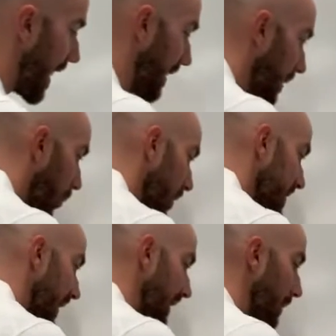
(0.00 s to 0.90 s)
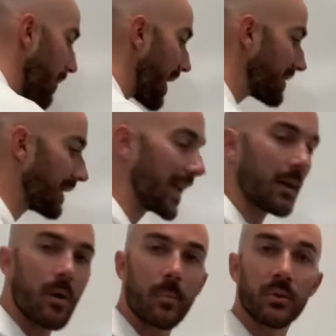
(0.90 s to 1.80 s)
And then once I get back to
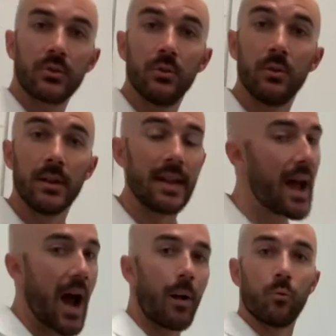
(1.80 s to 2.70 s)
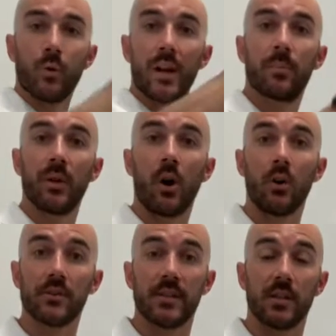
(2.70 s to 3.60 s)
game opportunity, I'm ramping
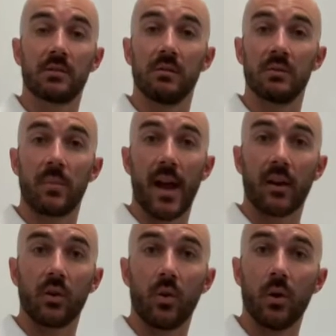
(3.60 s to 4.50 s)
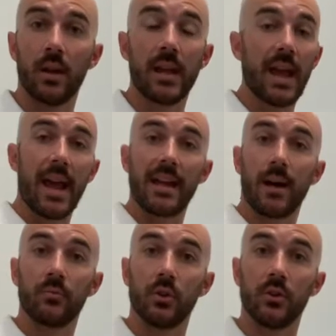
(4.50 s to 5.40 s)
all systems back going and
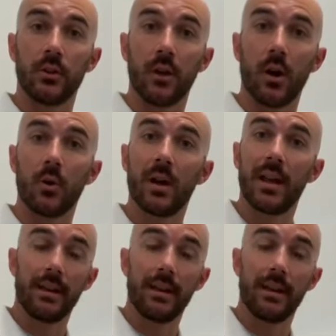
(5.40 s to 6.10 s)
I'm good to go.